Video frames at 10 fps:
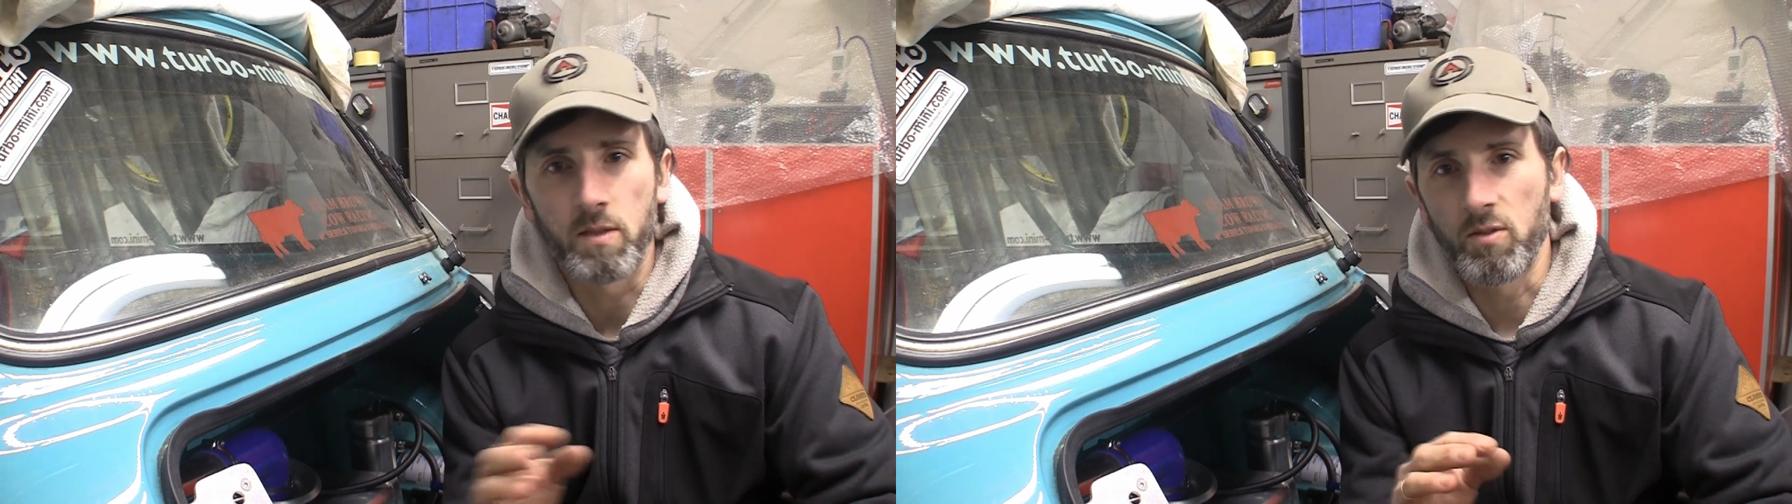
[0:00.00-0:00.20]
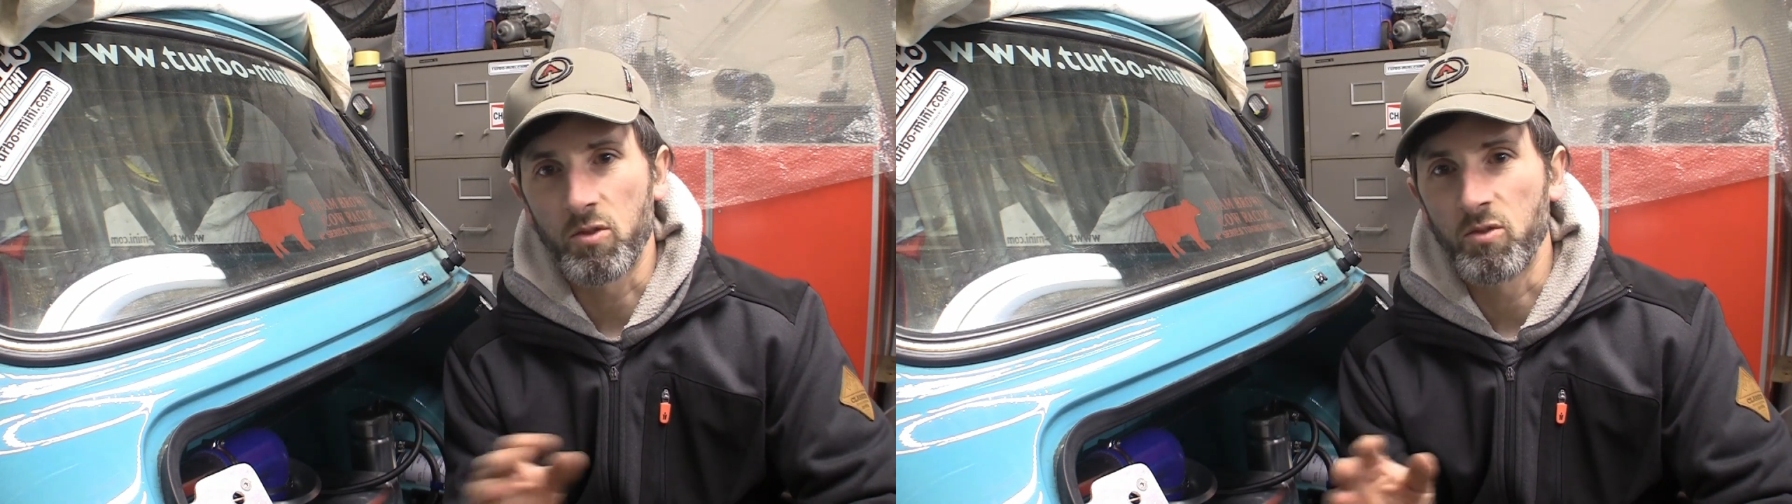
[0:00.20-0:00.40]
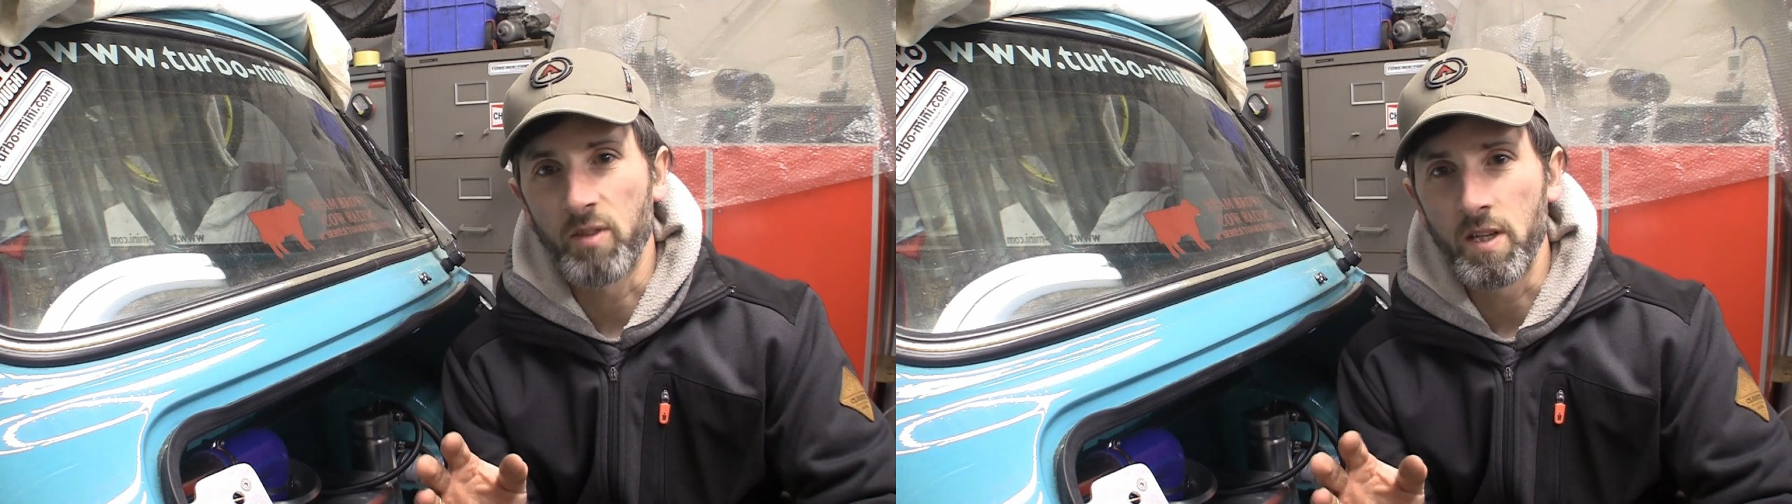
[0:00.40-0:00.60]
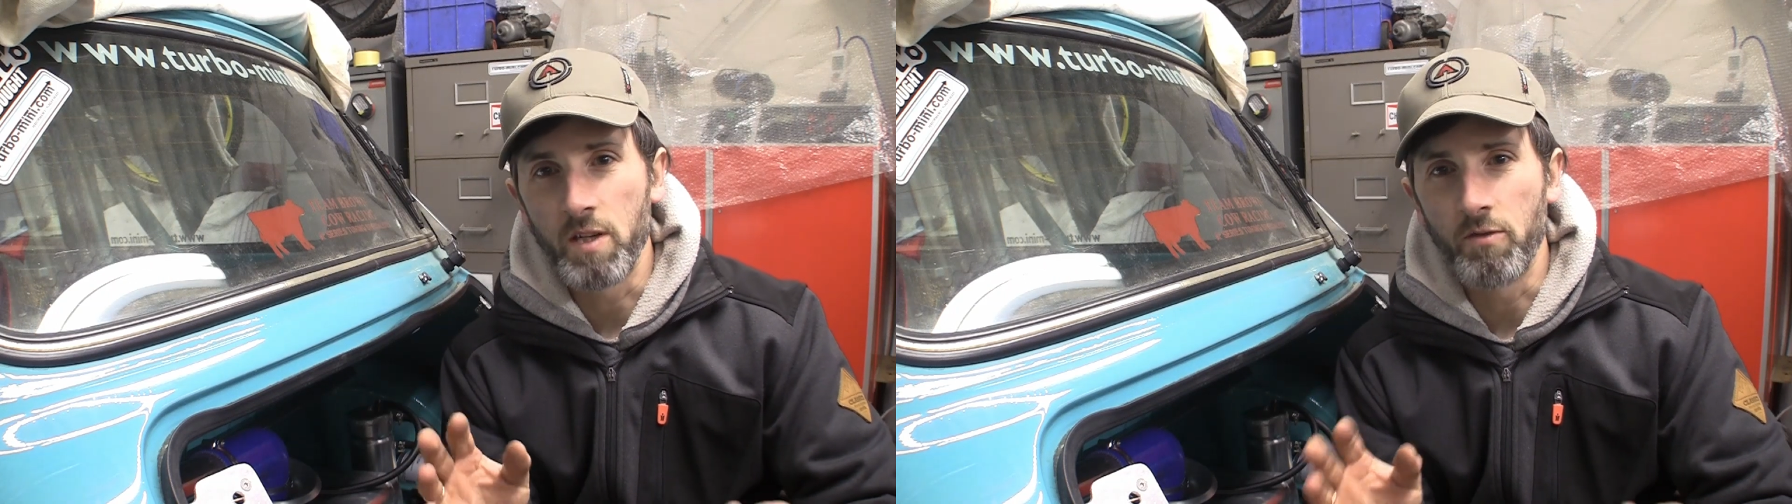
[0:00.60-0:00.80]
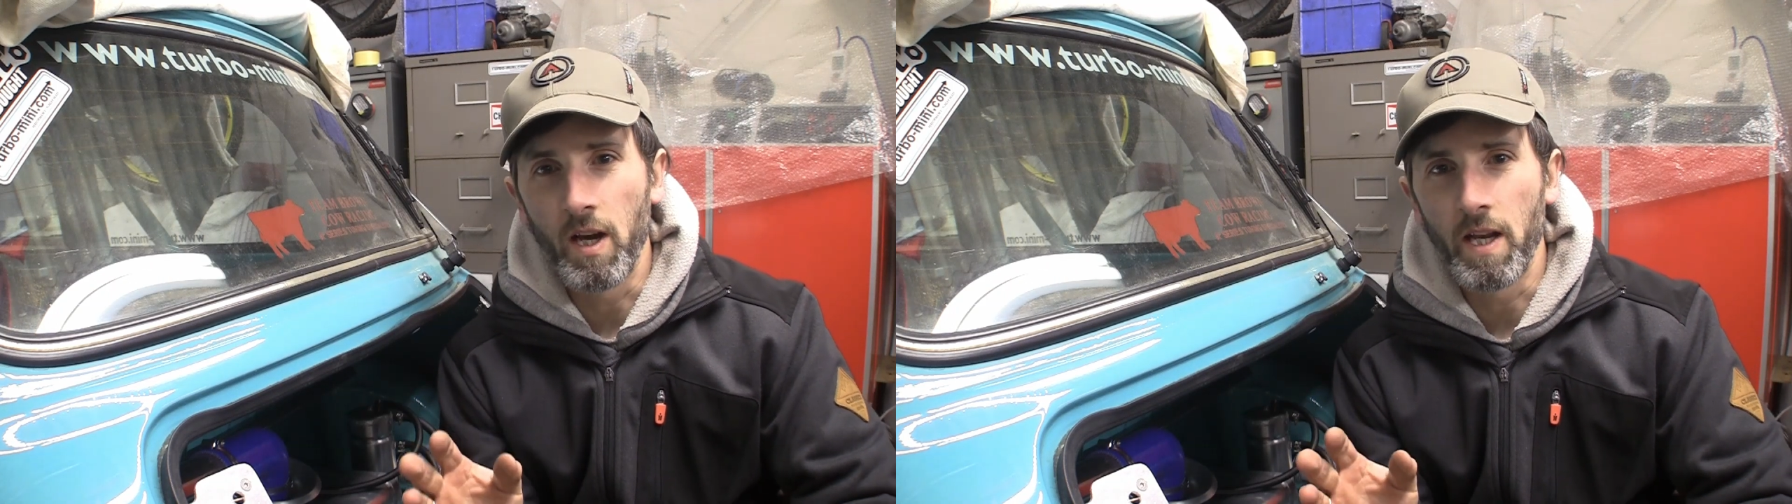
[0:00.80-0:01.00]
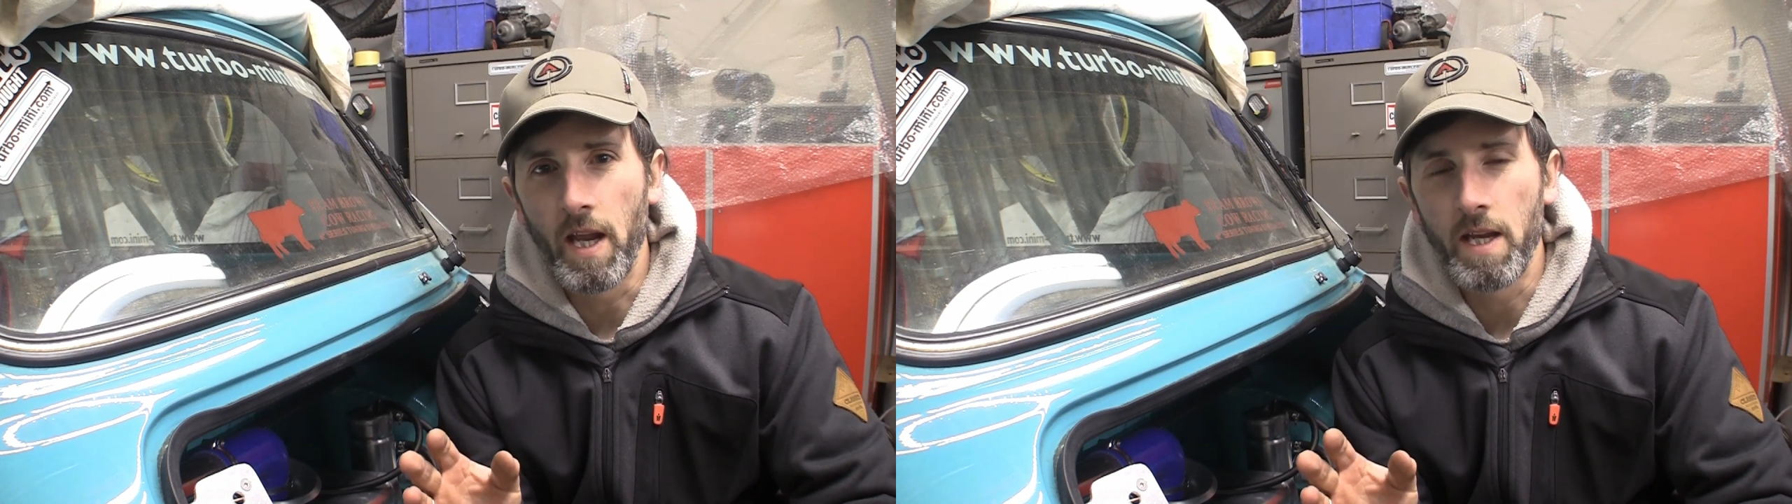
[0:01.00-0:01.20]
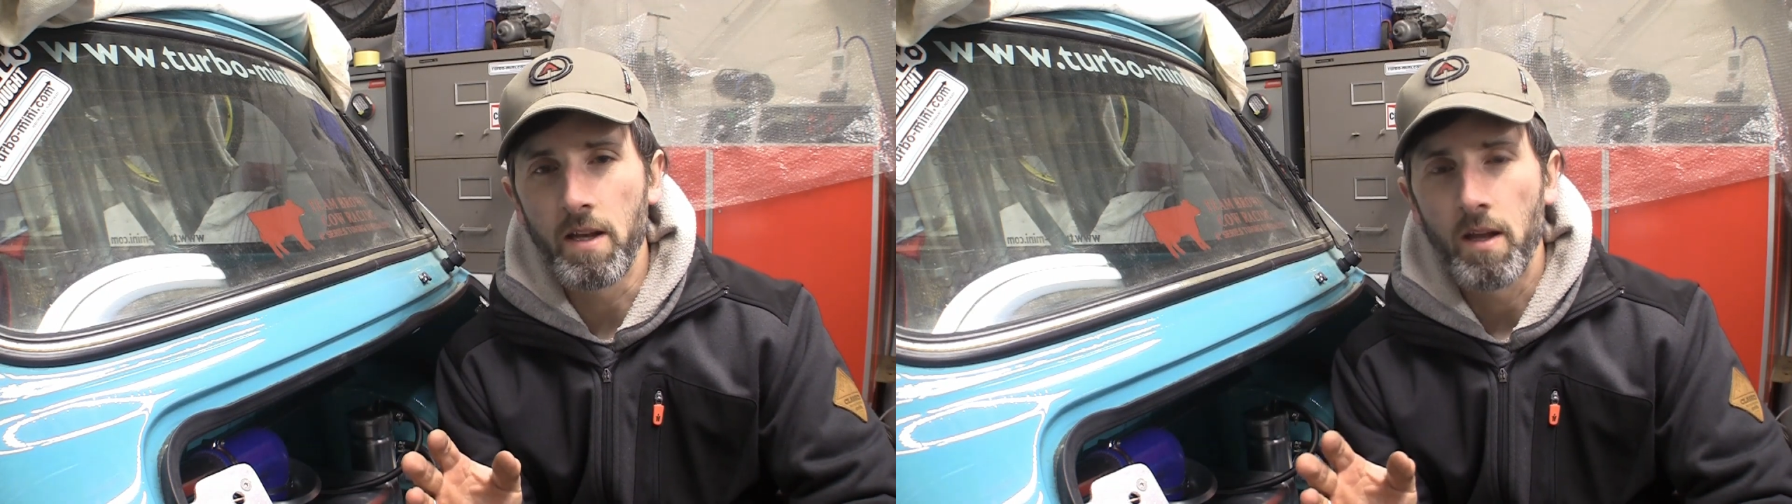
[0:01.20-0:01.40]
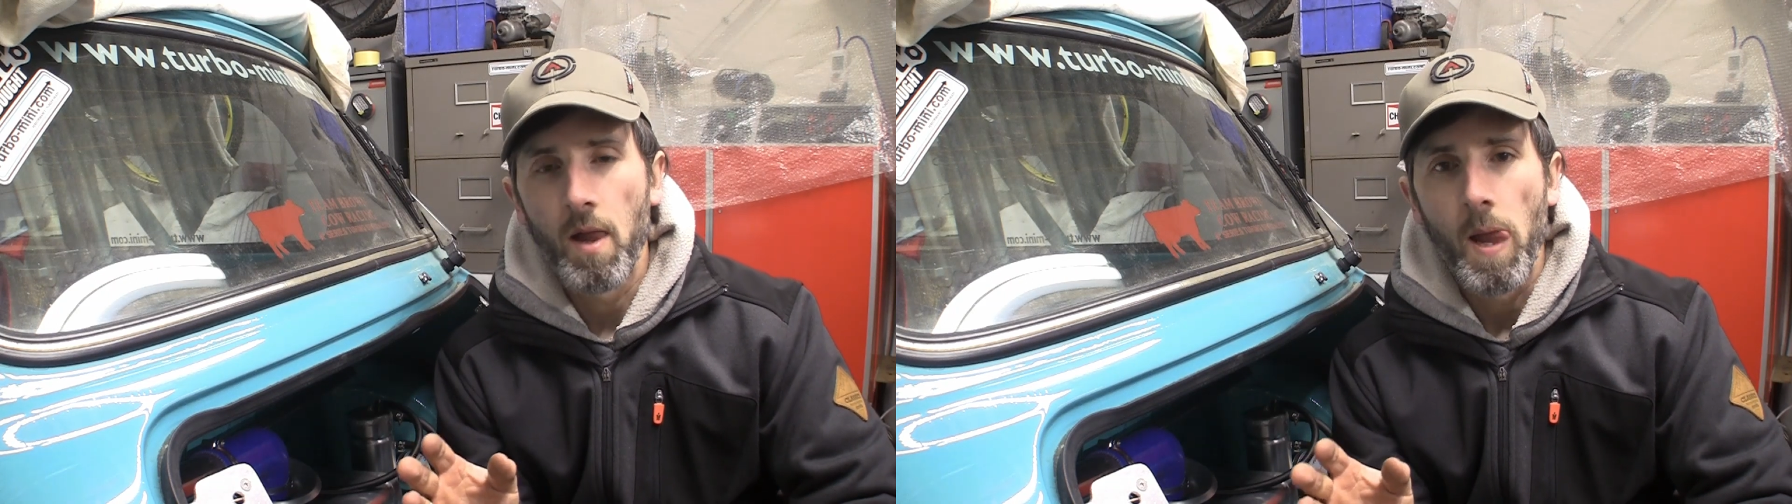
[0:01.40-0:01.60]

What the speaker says: it's not something you really need.